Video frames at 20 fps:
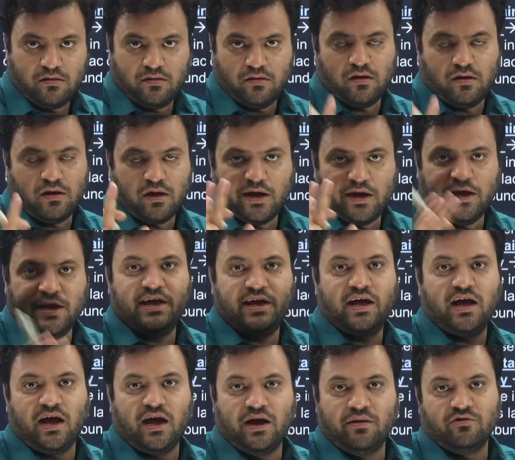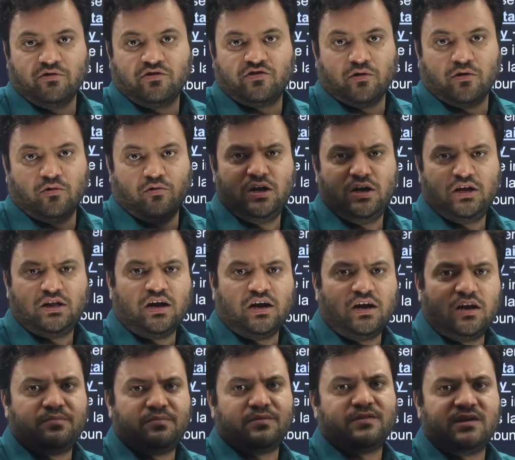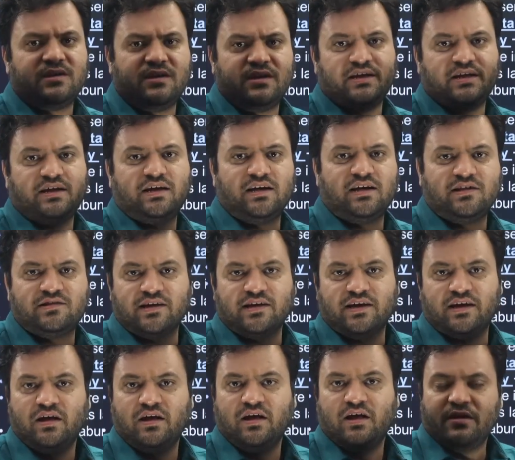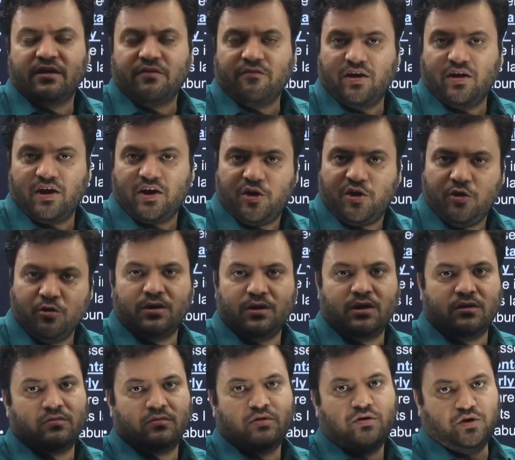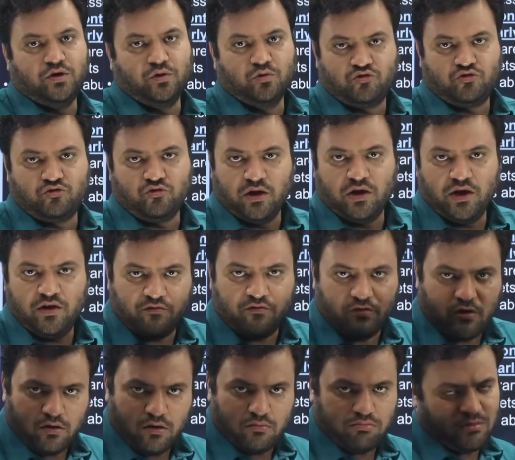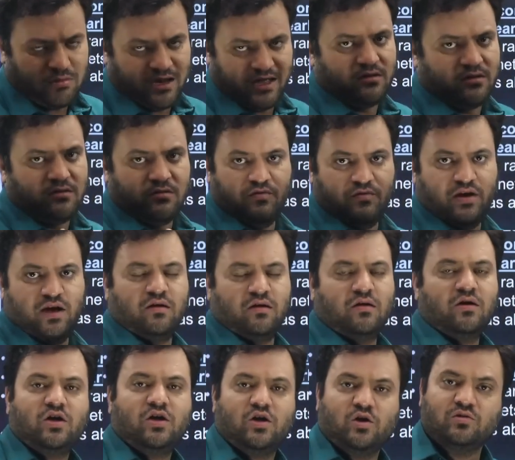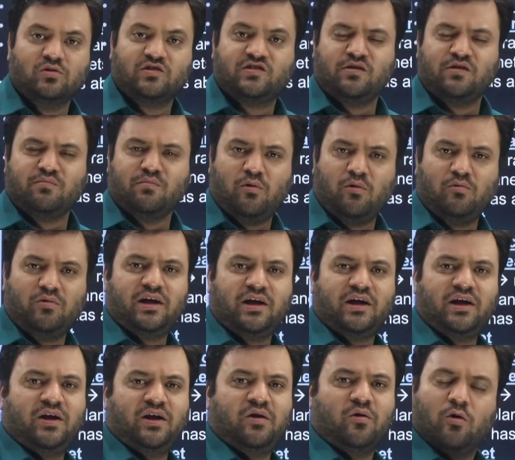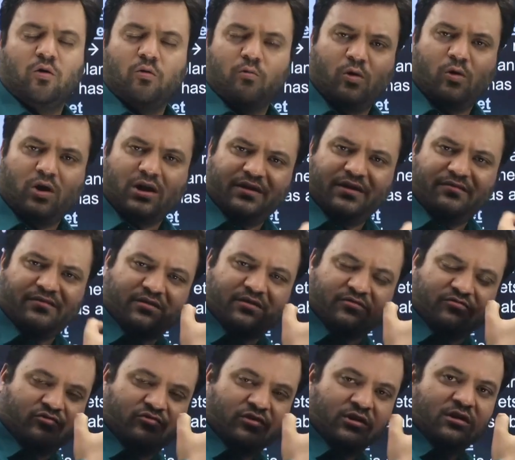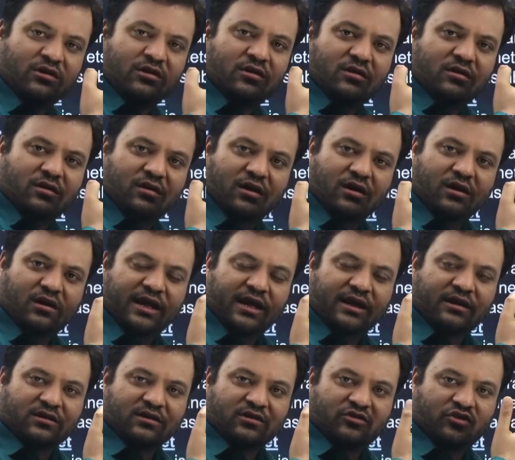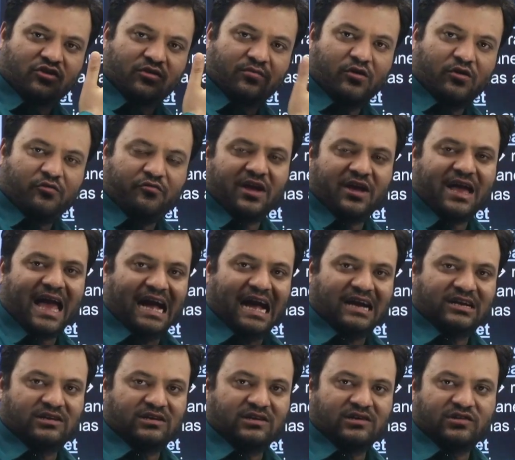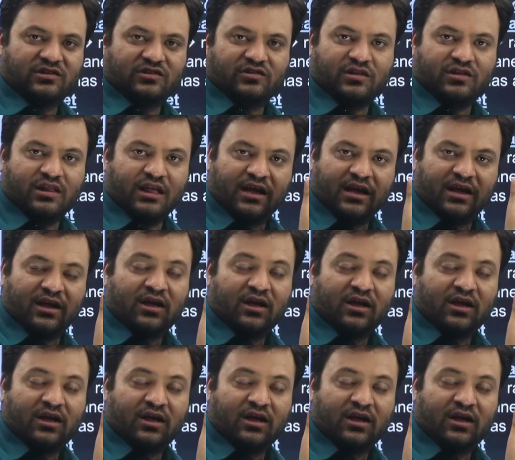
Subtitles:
area, I would say. Only 30% area is there where human used to live, or like where you will see mountain or whatever, geomorphic actions, the